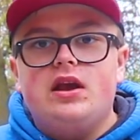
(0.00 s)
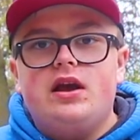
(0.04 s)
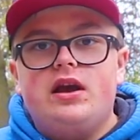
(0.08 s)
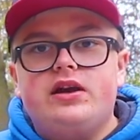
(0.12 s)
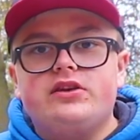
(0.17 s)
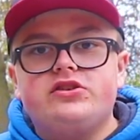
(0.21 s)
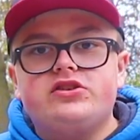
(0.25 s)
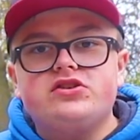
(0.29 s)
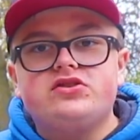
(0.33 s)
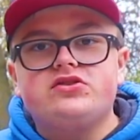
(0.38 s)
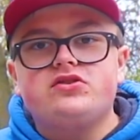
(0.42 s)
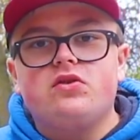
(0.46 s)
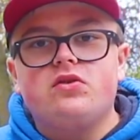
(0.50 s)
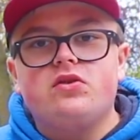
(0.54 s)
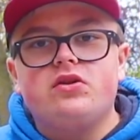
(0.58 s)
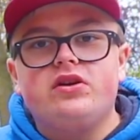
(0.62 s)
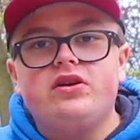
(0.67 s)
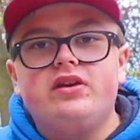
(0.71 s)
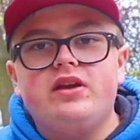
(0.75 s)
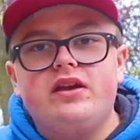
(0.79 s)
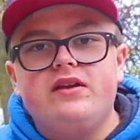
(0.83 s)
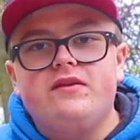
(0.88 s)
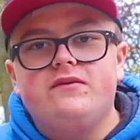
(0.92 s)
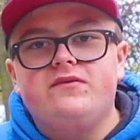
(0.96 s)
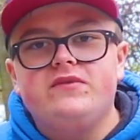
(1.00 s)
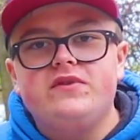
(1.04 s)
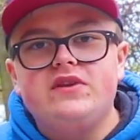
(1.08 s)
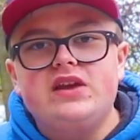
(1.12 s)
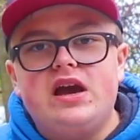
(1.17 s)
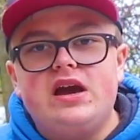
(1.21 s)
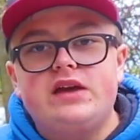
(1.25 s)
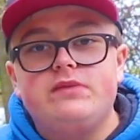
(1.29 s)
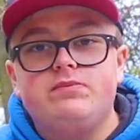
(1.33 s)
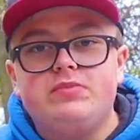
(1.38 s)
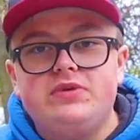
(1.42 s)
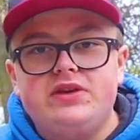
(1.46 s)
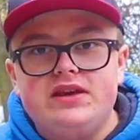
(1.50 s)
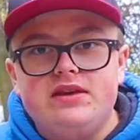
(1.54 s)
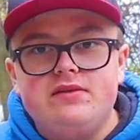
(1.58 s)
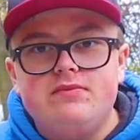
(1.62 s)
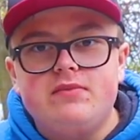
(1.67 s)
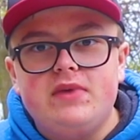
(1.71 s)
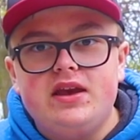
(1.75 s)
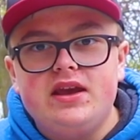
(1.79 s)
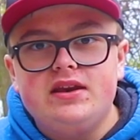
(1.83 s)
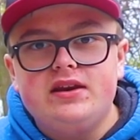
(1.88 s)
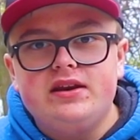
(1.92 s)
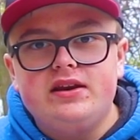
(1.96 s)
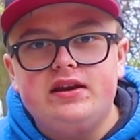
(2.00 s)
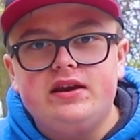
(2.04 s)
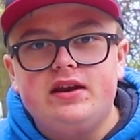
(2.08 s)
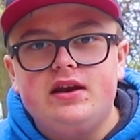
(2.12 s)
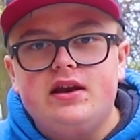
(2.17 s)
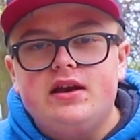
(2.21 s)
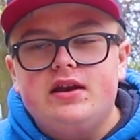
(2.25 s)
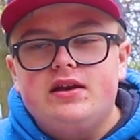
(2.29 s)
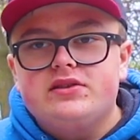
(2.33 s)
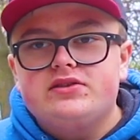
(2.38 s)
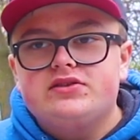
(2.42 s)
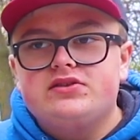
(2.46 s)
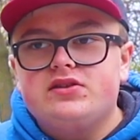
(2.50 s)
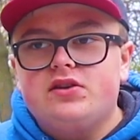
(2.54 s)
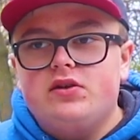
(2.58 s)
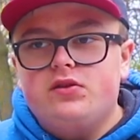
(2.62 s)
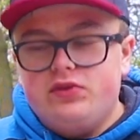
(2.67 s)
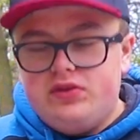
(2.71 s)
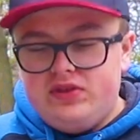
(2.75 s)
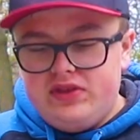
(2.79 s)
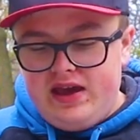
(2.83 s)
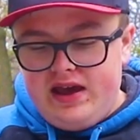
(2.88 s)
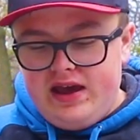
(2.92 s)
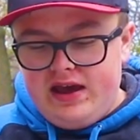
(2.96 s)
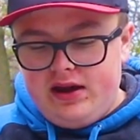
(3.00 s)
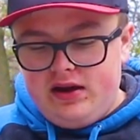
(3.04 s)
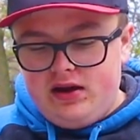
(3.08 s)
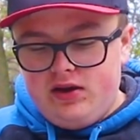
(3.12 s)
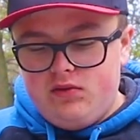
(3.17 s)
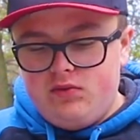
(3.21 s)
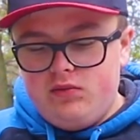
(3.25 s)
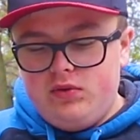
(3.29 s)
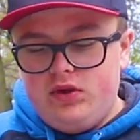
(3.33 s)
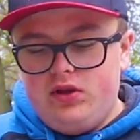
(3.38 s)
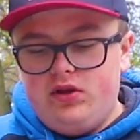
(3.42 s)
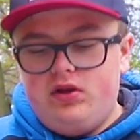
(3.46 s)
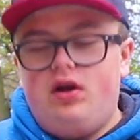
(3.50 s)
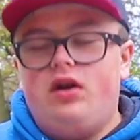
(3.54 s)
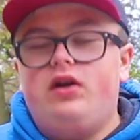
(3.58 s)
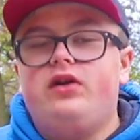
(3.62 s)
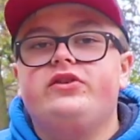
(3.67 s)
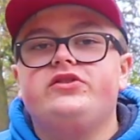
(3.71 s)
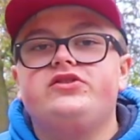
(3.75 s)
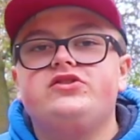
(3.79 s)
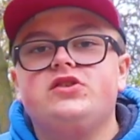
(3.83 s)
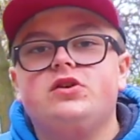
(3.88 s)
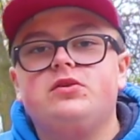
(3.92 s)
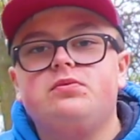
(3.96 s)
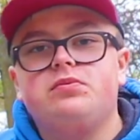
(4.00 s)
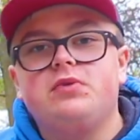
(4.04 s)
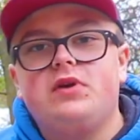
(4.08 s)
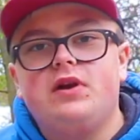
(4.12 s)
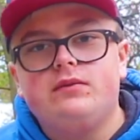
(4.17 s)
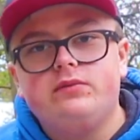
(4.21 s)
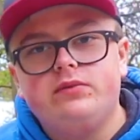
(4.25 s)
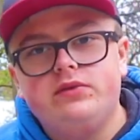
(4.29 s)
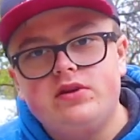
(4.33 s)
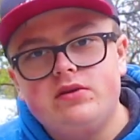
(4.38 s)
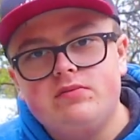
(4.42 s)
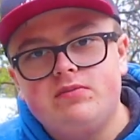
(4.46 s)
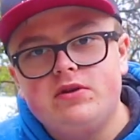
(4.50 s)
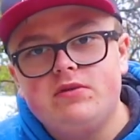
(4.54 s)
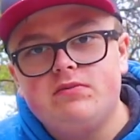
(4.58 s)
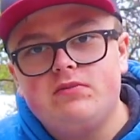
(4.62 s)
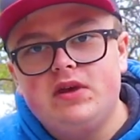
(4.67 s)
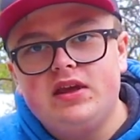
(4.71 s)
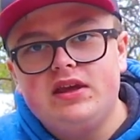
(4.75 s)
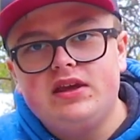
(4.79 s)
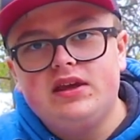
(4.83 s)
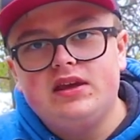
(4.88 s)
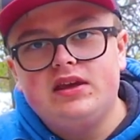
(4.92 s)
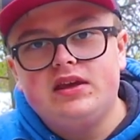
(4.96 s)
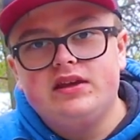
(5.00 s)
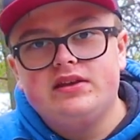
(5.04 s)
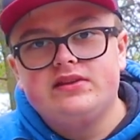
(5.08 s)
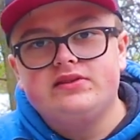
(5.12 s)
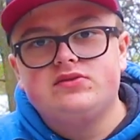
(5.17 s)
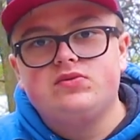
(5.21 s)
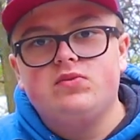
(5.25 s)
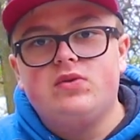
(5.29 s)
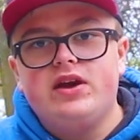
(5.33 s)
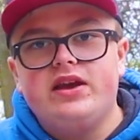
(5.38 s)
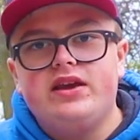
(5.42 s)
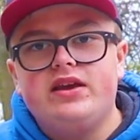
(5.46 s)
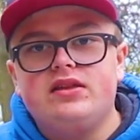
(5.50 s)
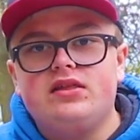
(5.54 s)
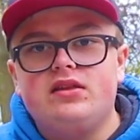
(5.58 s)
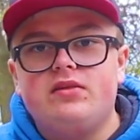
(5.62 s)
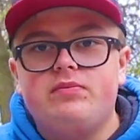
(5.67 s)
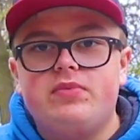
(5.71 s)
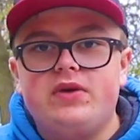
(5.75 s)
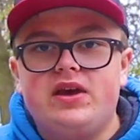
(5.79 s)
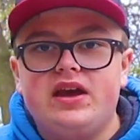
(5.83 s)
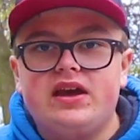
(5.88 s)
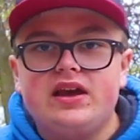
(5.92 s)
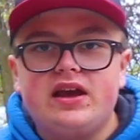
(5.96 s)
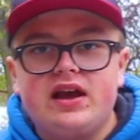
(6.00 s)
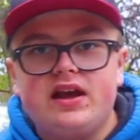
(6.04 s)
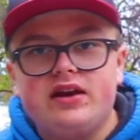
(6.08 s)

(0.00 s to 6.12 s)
I just ordered a VIP Maiden, so that will also probably be making its way in the bag.